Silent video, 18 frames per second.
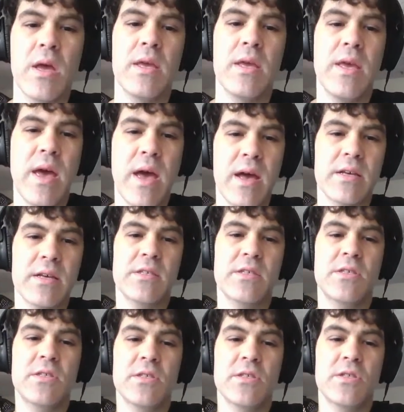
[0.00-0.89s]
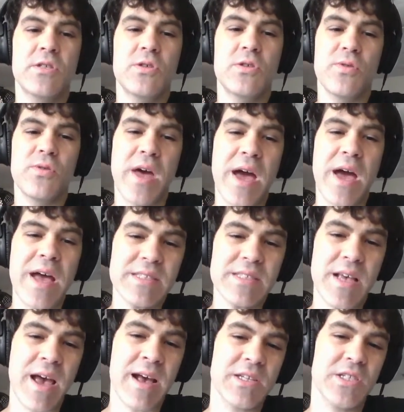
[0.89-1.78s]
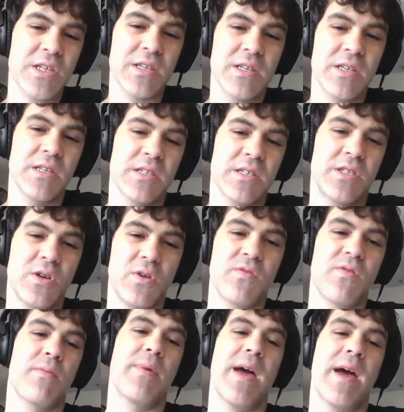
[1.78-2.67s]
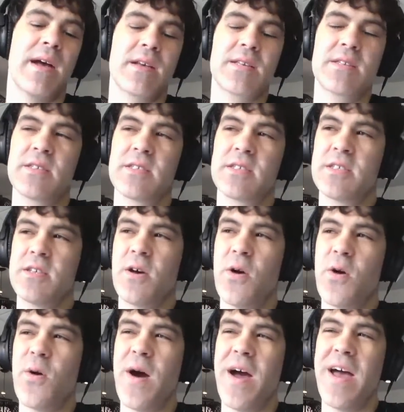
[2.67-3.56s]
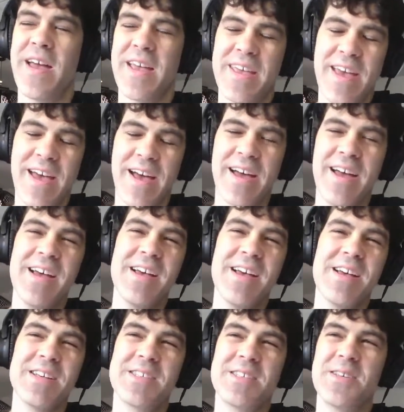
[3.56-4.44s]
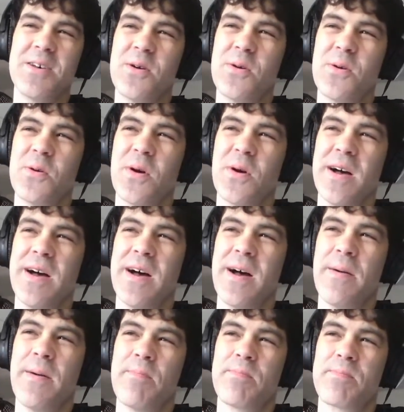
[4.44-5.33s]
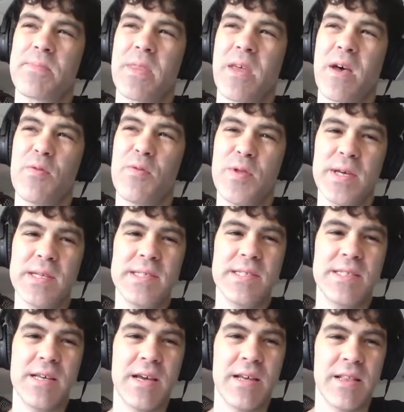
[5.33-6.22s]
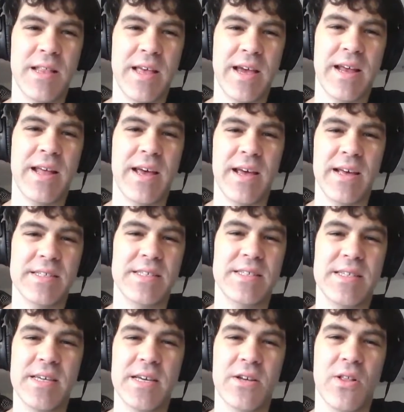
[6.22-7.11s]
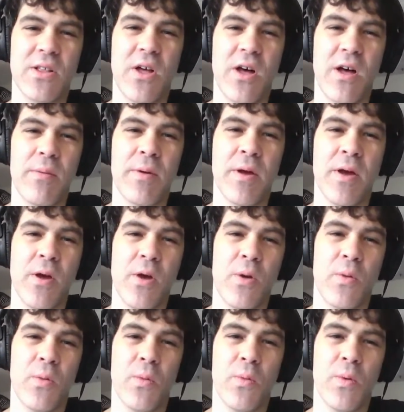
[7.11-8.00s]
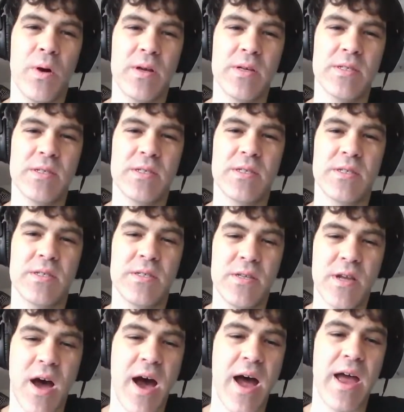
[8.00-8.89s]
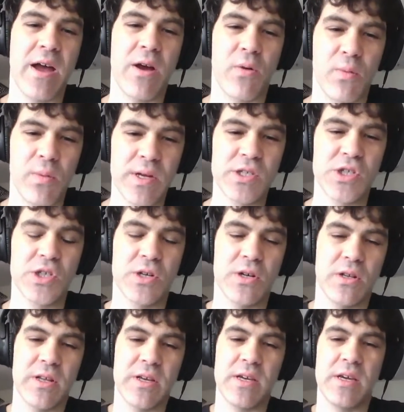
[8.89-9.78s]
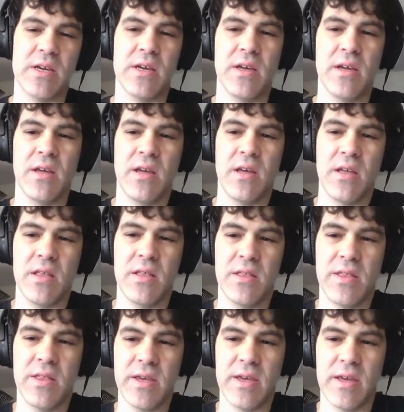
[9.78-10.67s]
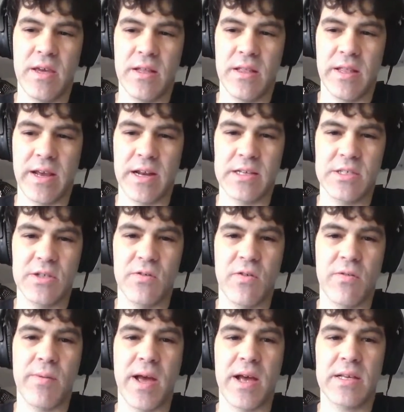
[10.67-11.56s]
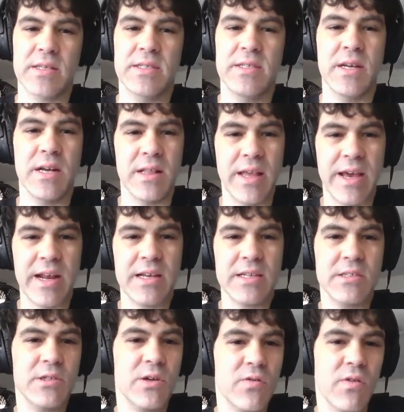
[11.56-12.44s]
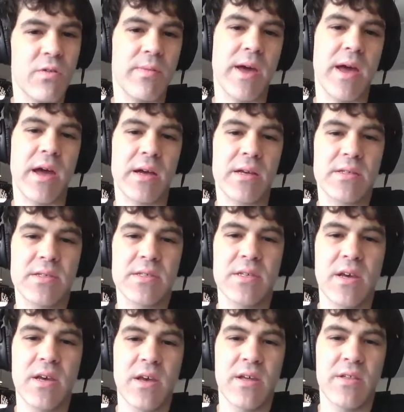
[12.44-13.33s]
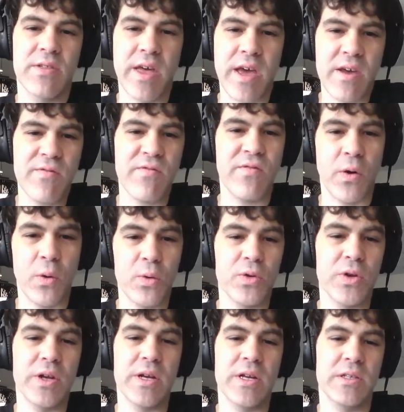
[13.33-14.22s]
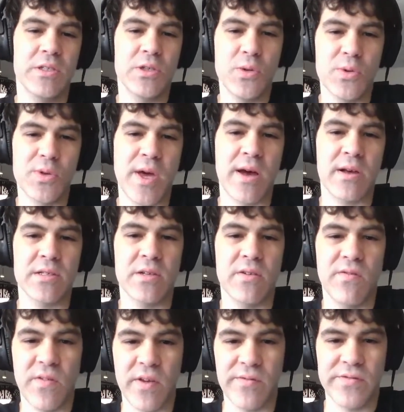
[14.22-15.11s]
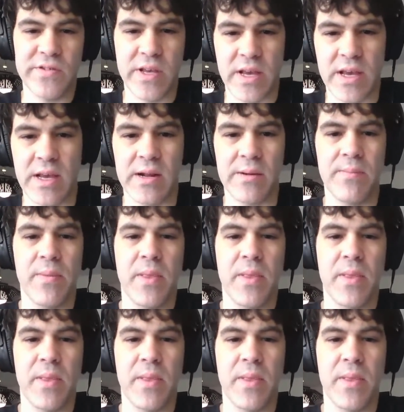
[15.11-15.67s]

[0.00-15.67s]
Yes, so that's actually the Silverbacks. So yeah, so this Atlanta SC club was not originally the Atlanta Silverbacks. The Atlanta Silverbacks, they folded in 2015.